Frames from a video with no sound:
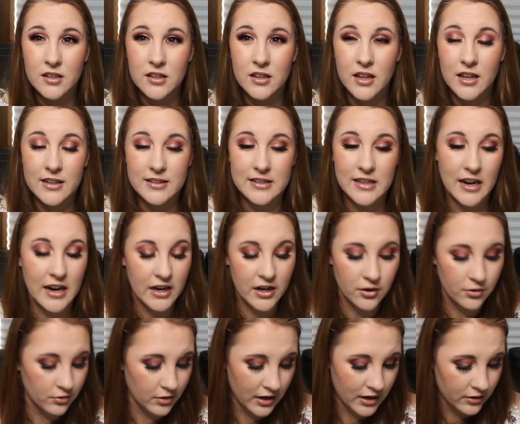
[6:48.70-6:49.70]
Like I said, I
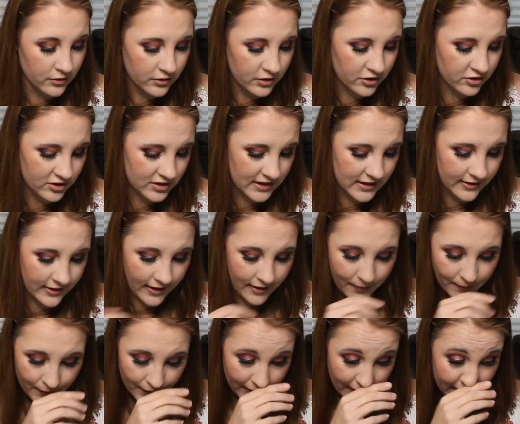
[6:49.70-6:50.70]
don't understand
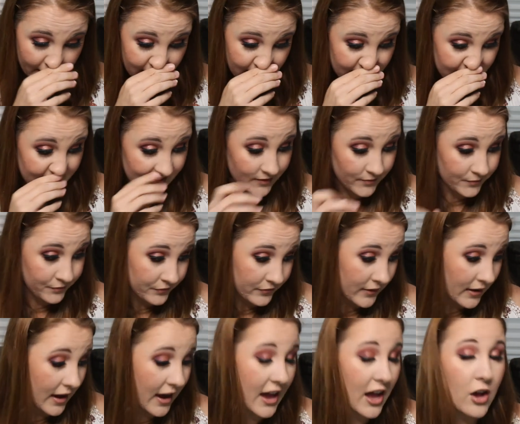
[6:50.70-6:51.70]
that, but
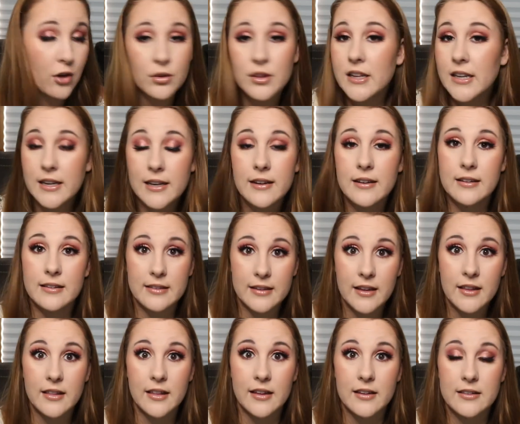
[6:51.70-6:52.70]
I only needed
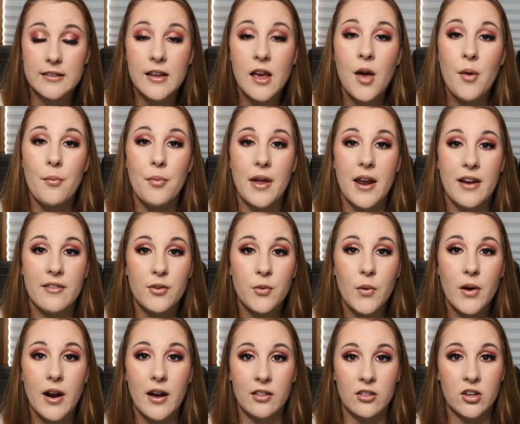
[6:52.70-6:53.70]
skillets. But
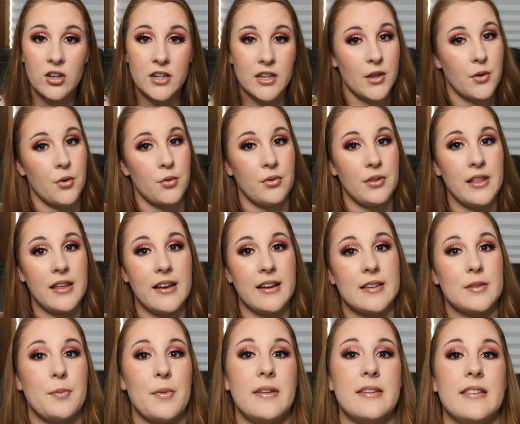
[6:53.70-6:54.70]
everywhere I looked, they were really
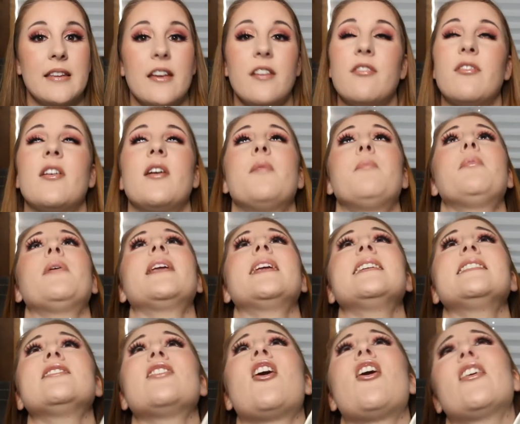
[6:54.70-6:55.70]
expensive. But
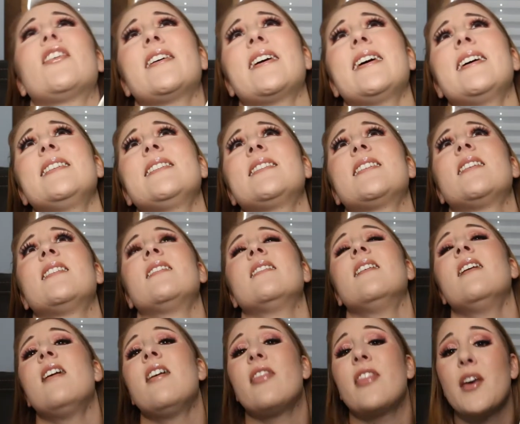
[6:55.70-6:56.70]
at Target,
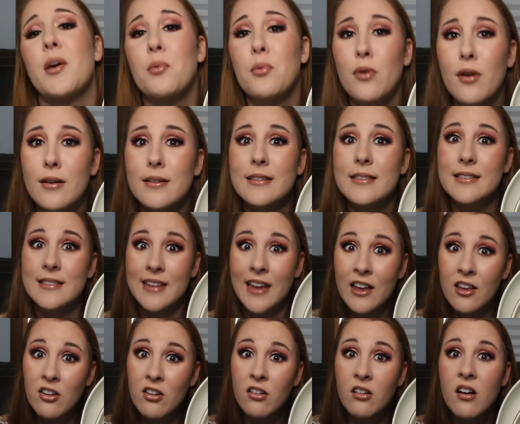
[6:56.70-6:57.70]
they were on
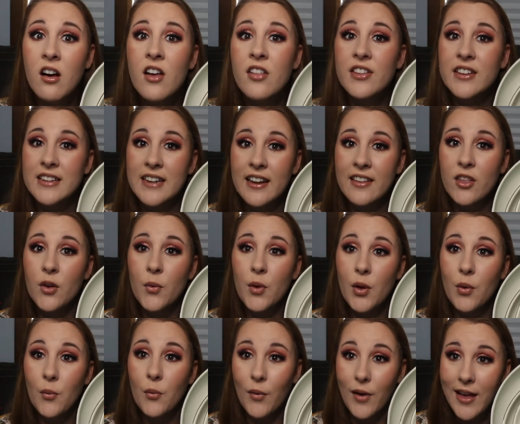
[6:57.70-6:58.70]
sale the day that
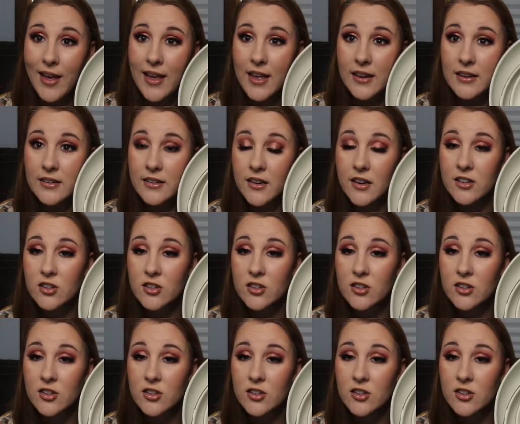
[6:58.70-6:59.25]
we went.